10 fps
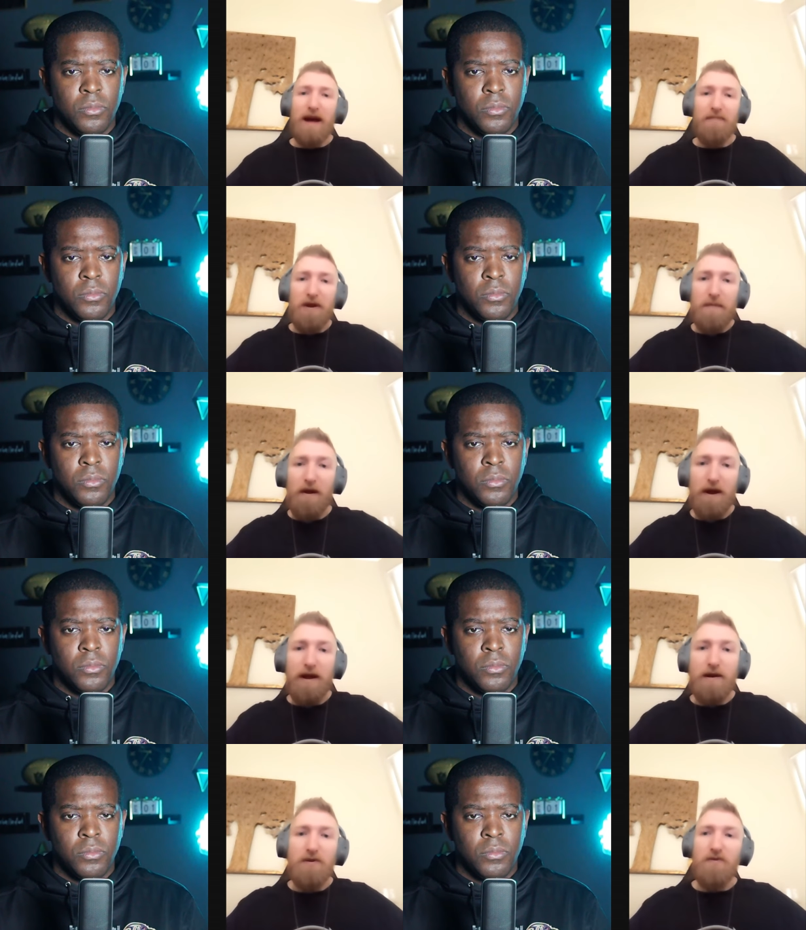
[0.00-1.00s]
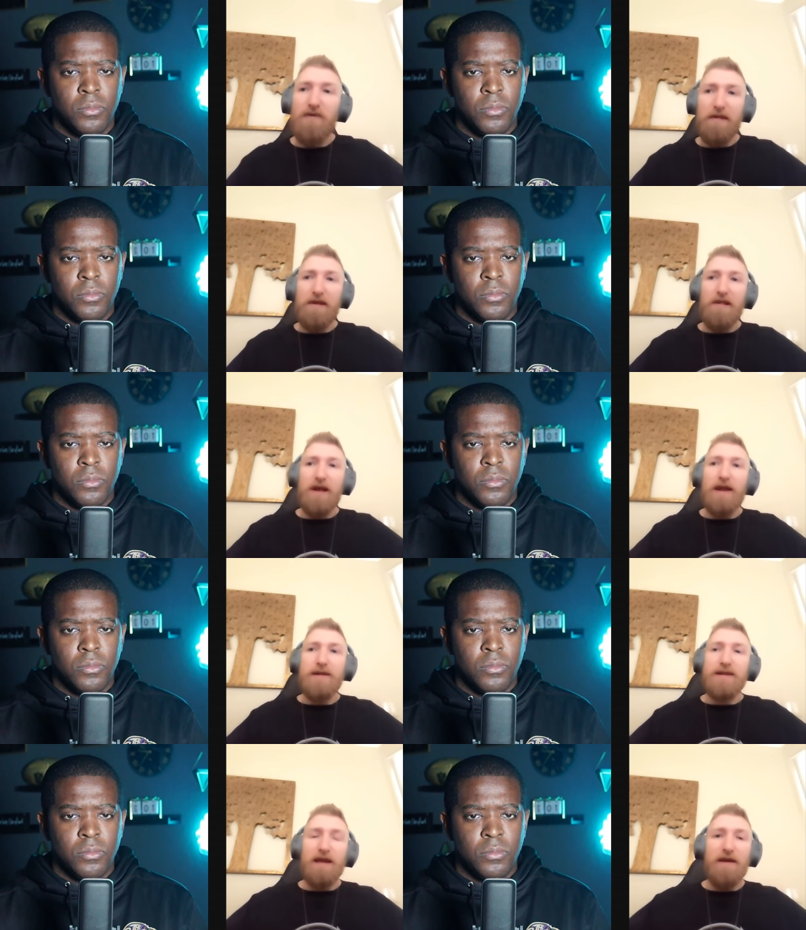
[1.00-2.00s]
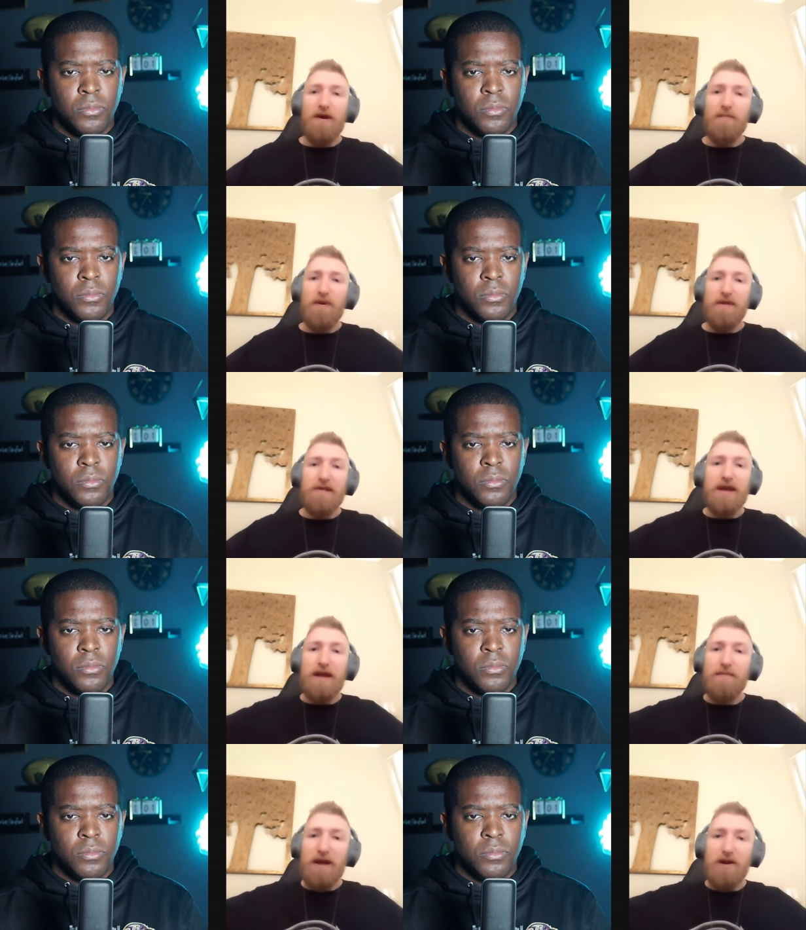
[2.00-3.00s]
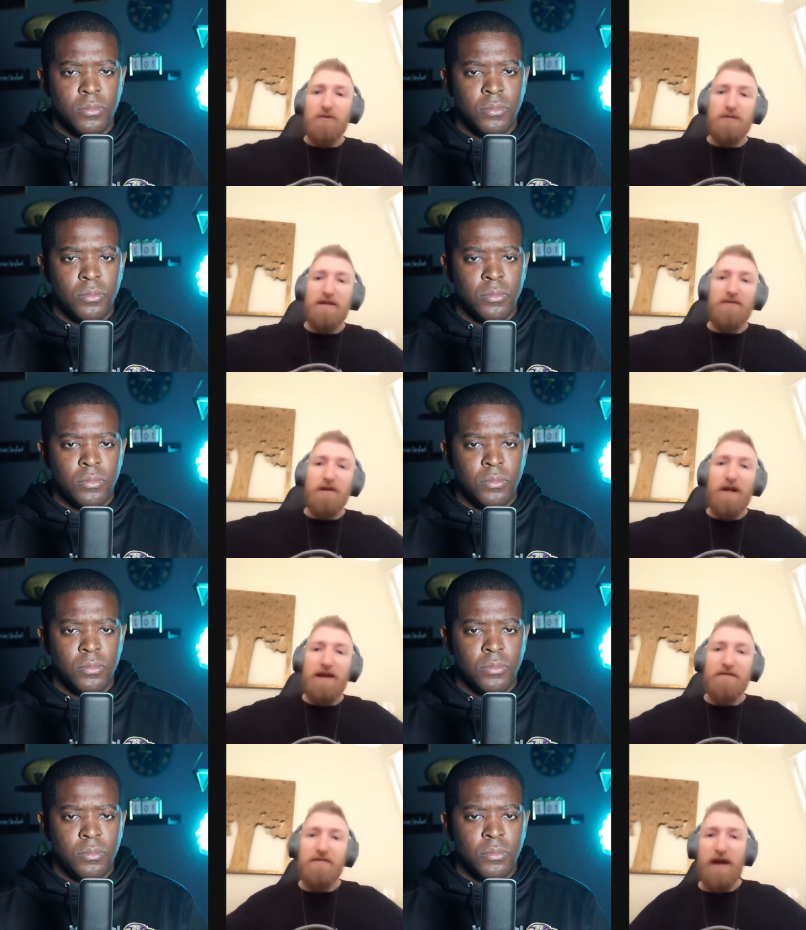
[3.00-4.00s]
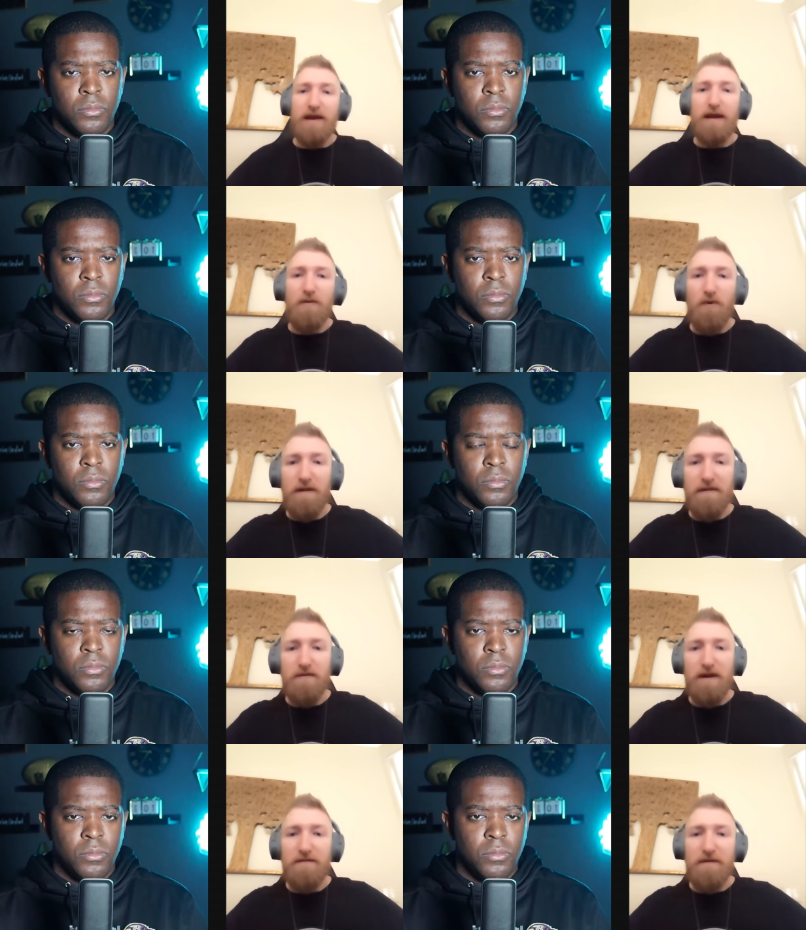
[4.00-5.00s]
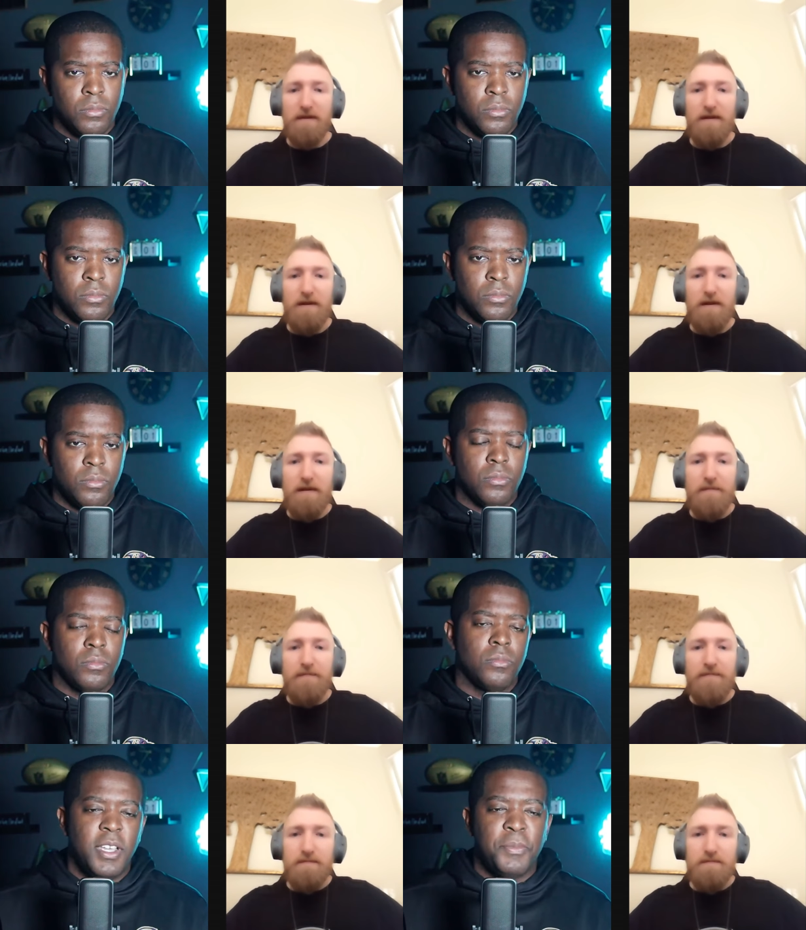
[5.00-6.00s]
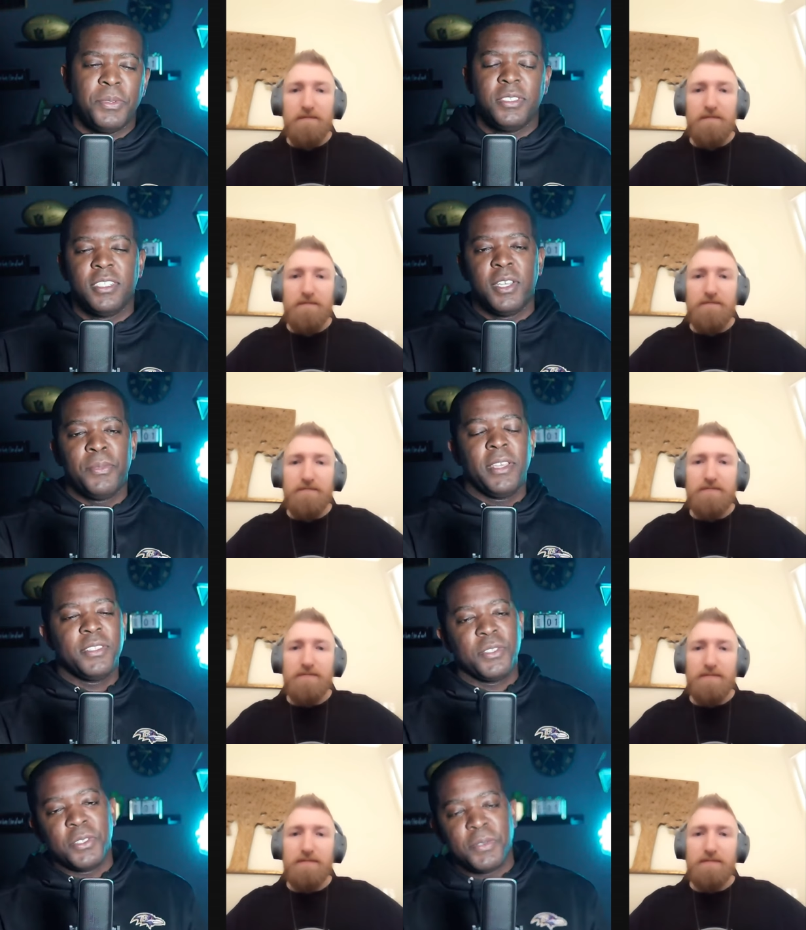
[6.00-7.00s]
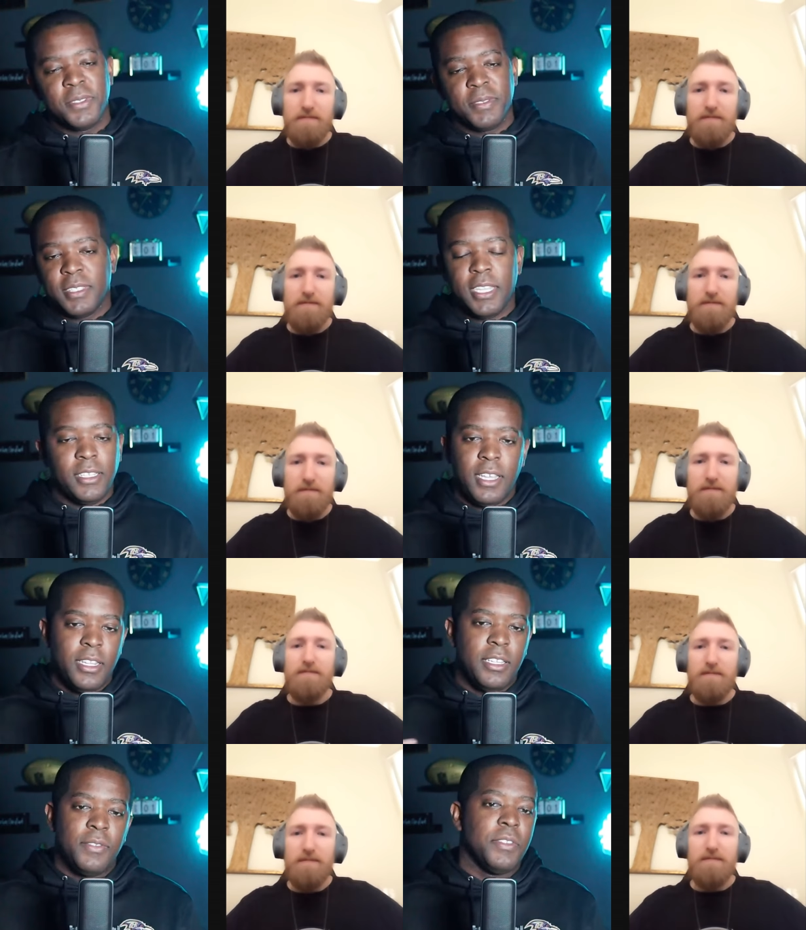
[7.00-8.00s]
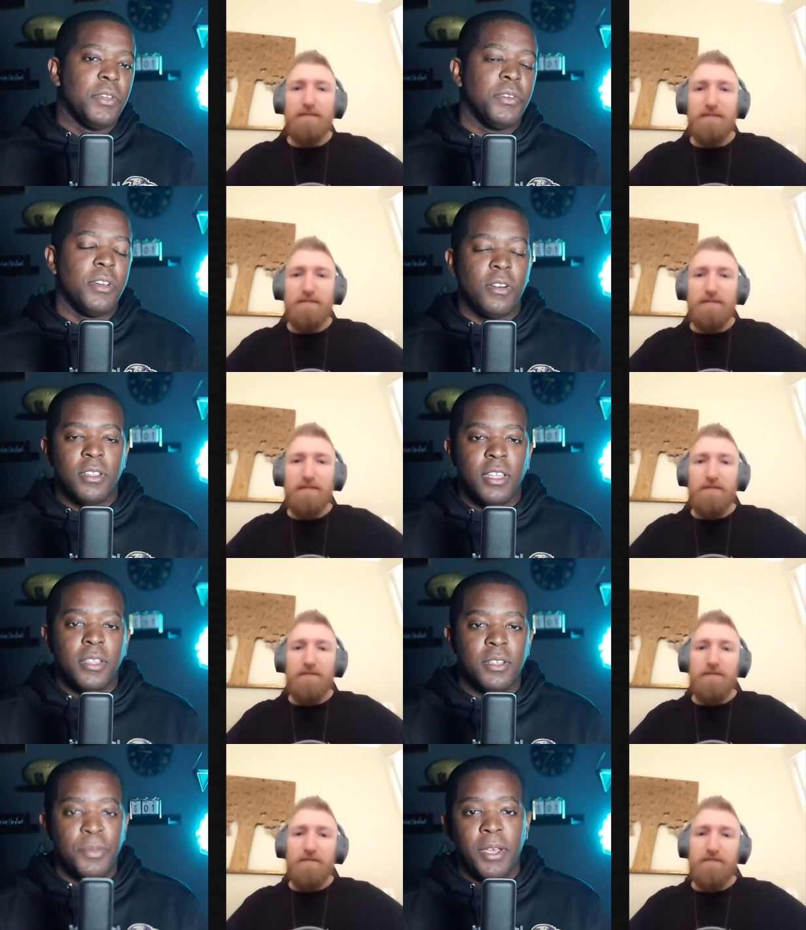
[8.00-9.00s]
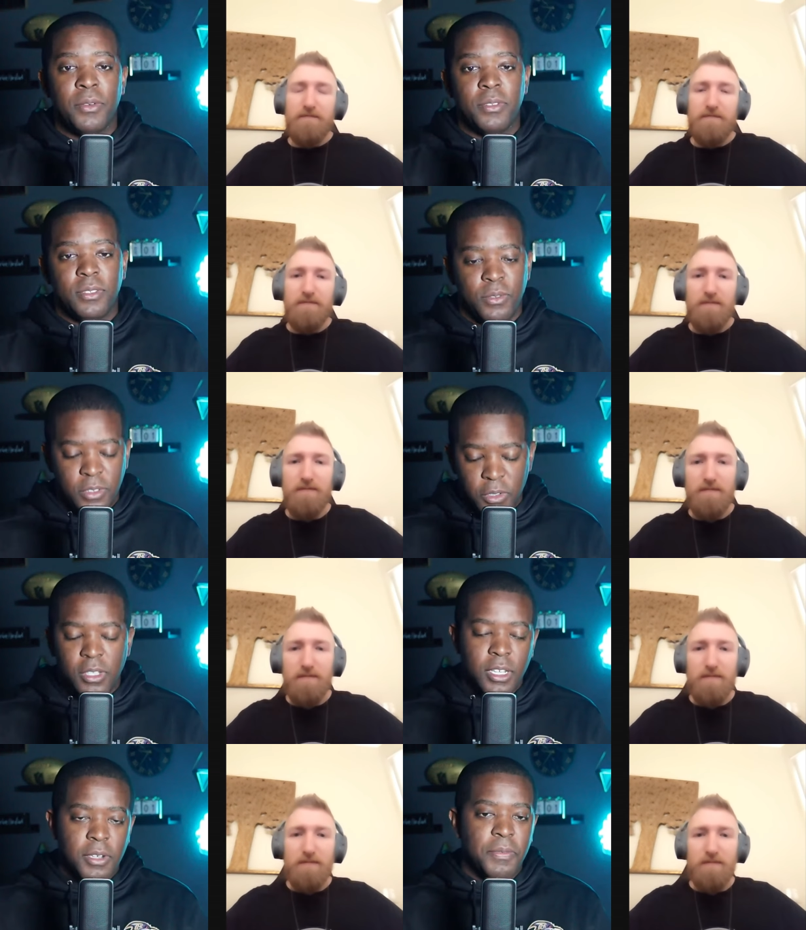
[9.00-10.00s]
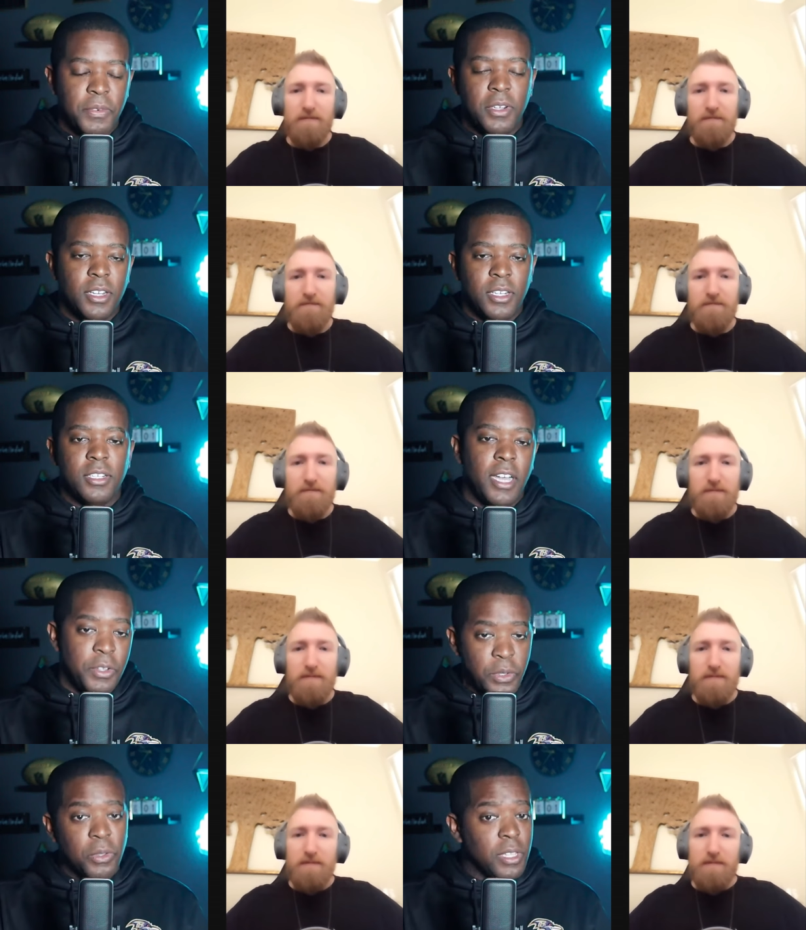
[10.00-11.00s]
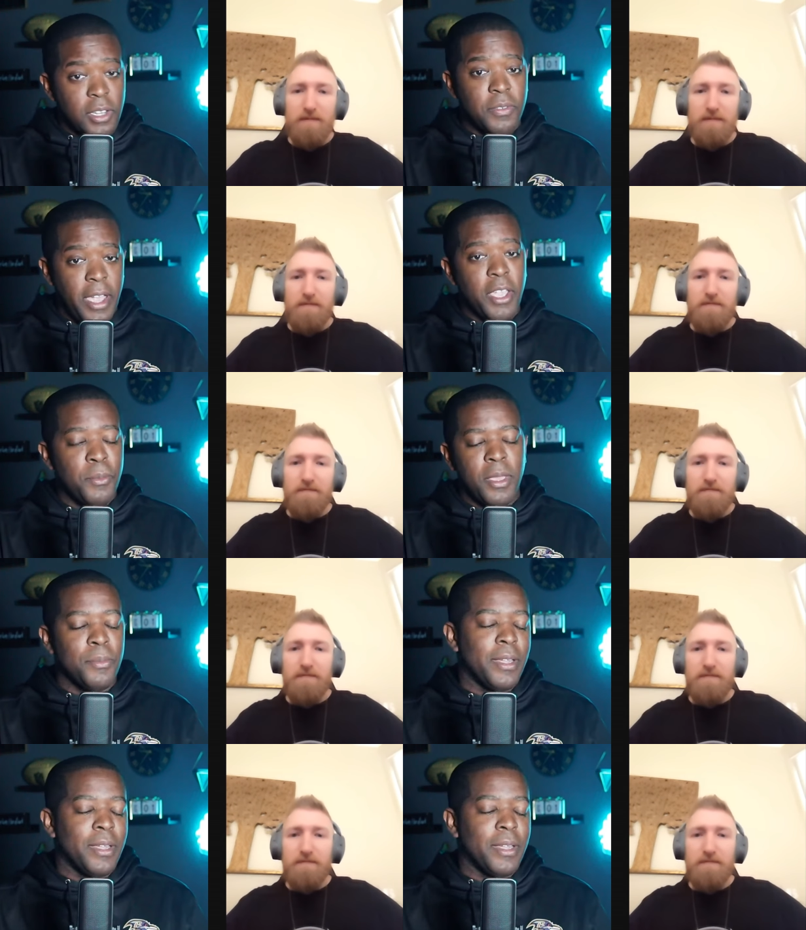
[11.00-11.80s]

Speaker 1: Captain America, who just decided to give up on his team and go live the life that he wanted to live.
Speaker 2: I appreciate that backstory, man, because I didn't even know all that about your love for I knew you love Iron Man, but